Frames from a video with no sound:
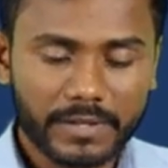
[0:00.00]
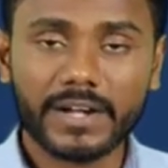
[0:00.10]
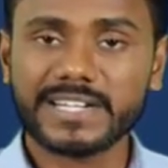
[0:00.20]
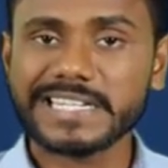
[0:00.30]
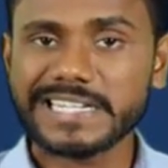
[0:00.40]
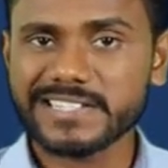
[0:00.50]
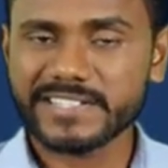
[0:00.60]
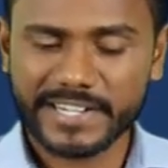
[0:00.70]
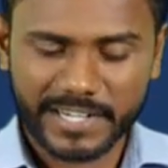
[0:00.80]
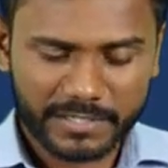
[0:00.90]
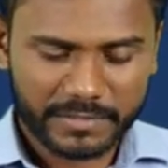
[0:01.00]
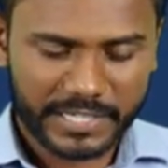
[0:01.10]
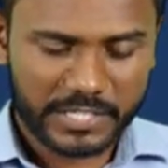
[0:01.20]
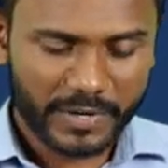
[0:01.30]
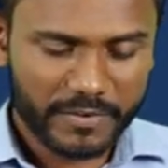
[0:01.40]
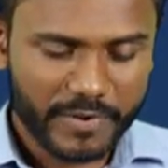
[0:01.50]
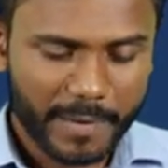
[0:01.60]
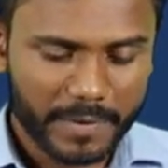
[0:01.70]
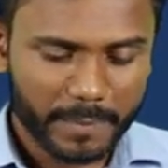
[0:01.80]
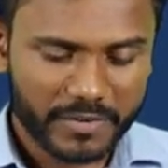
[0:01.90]
a TDS return. That is what
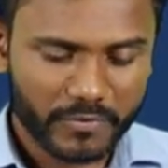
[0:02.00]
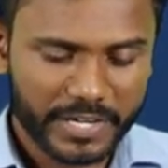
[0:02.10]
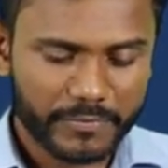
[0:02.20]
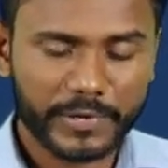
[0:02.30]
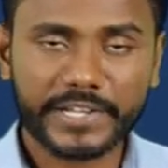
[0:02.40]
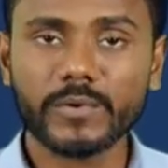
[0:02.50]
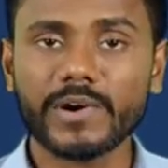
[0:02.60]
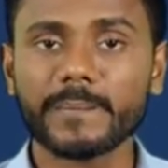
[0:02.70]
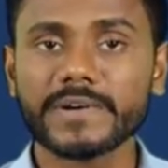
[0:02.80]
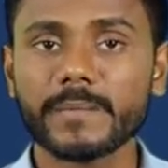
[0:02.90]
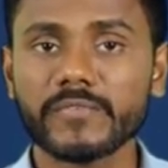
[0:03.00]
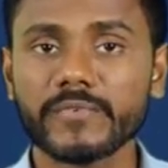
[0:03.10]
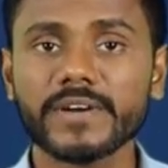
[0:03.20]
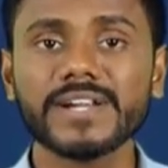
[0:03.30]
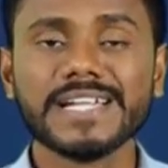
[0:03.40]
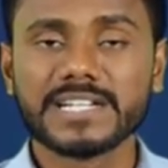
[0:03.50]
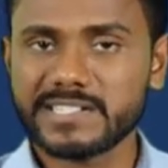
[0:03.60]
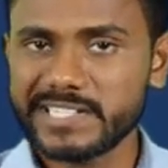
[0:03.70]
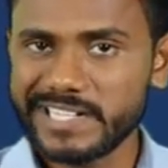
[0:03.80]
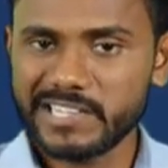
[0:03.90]
form number 24Q applicable for
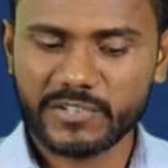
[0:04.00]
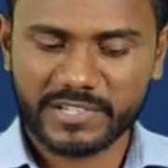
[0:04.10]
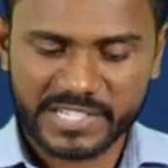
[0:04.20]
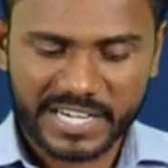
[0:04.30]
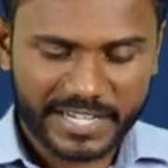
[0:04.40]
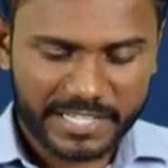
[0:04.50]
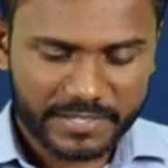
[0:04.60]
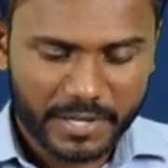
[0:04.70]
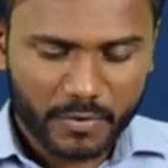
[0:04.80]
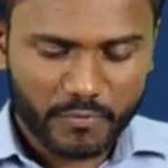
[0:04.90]
TDS on salaries,